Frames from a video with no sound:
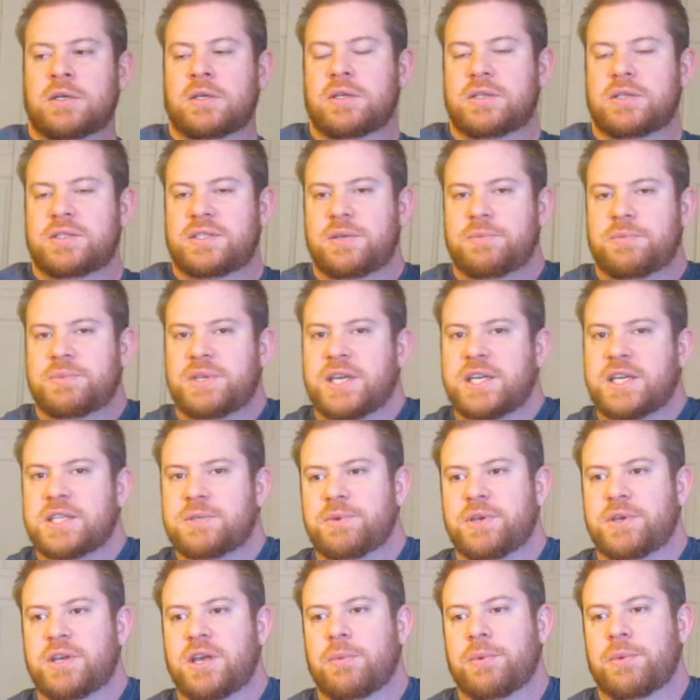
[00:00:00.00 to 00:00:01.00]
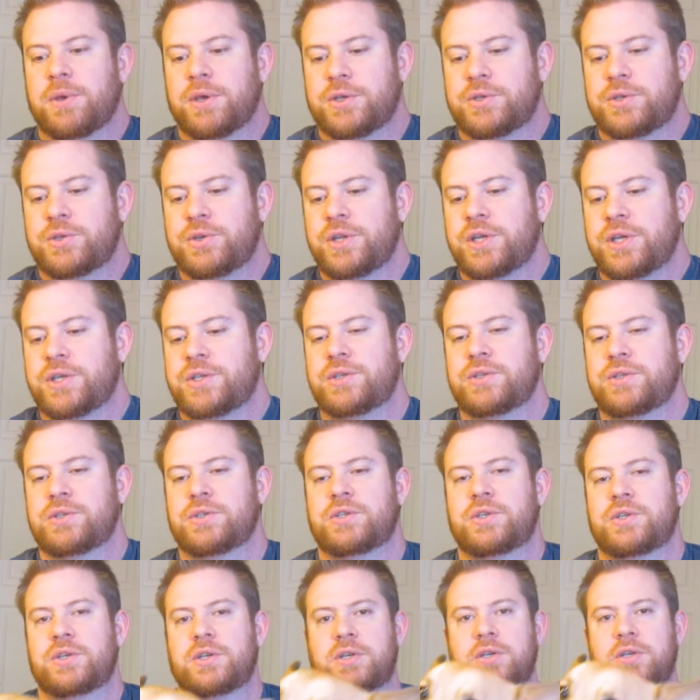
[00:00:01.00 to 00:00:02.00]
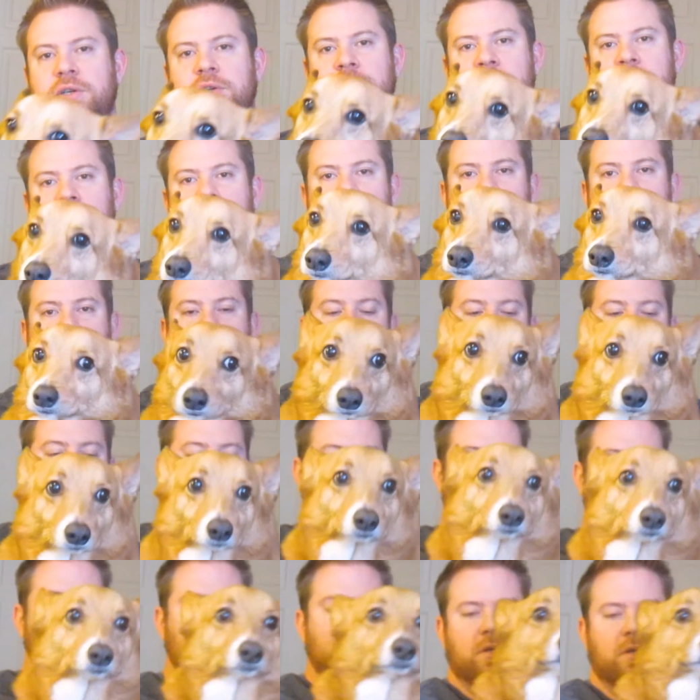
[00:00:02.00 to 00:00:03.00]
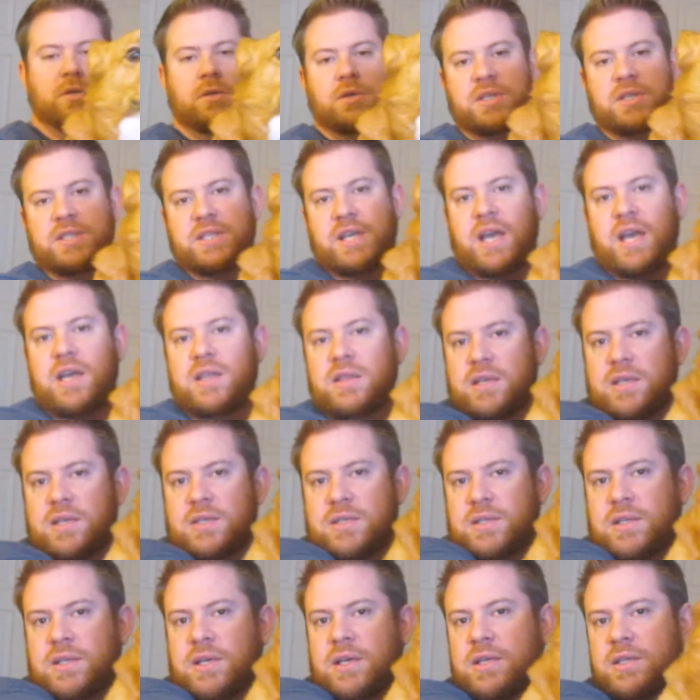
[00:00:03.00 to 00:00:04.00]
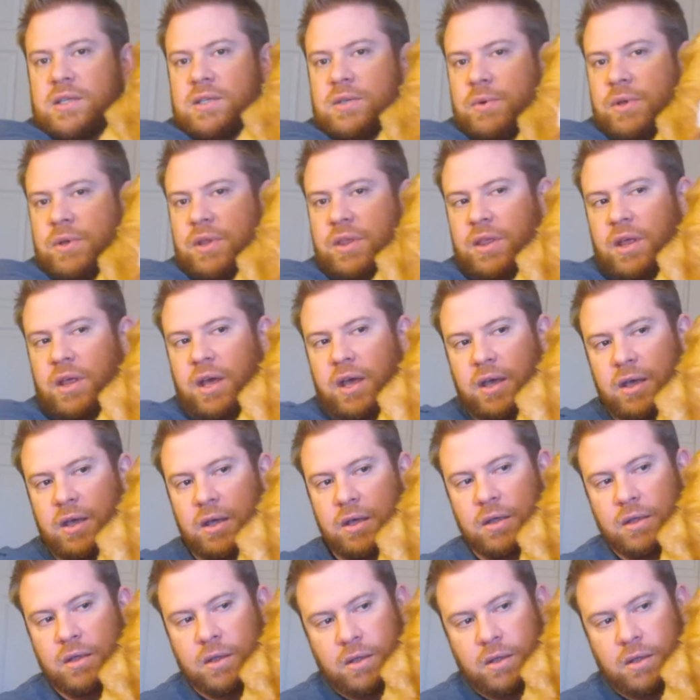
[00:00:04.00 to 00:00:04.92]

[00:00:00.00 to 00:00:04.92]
Seems like it's becoming a tradition to always end these things with like